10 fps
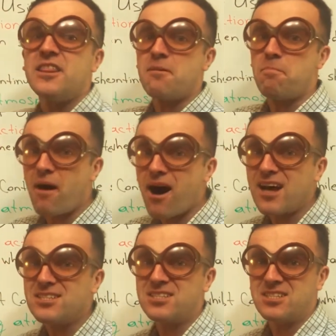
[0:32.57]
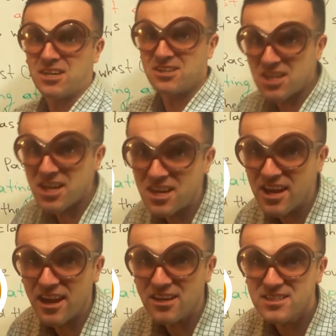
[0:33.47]
the past
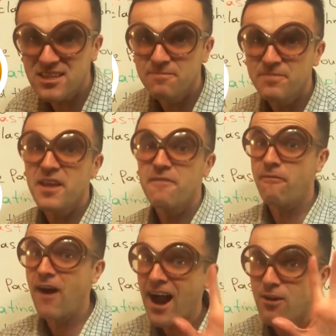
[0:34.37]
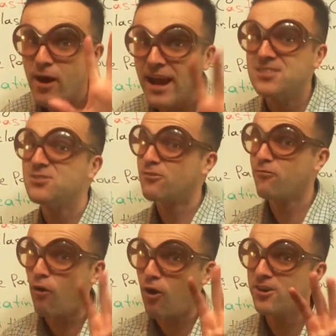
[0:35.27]
continuous. 5 ways, not
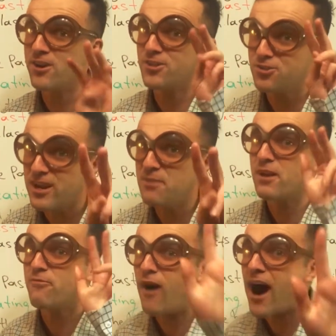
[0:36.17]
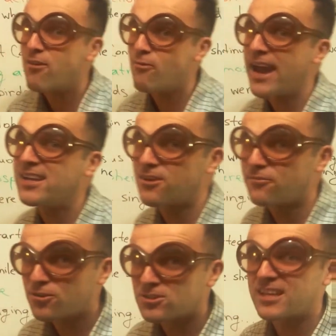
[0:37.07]
4, not 3, but 5 ways
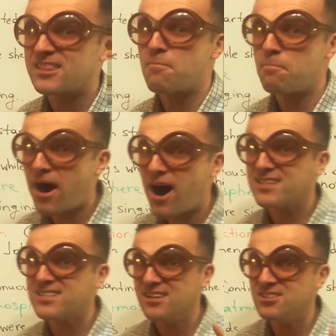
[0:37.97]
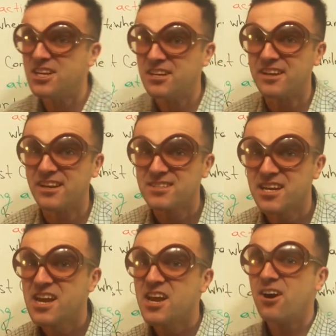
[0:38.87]
of using the past continuous.
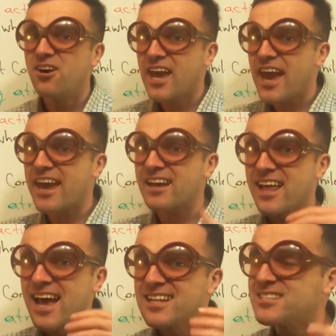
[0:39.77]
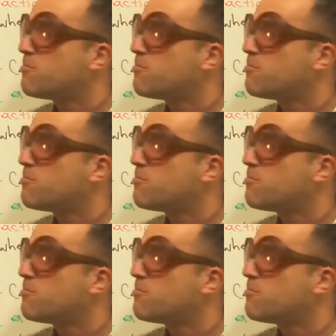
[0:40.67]
Okay, let's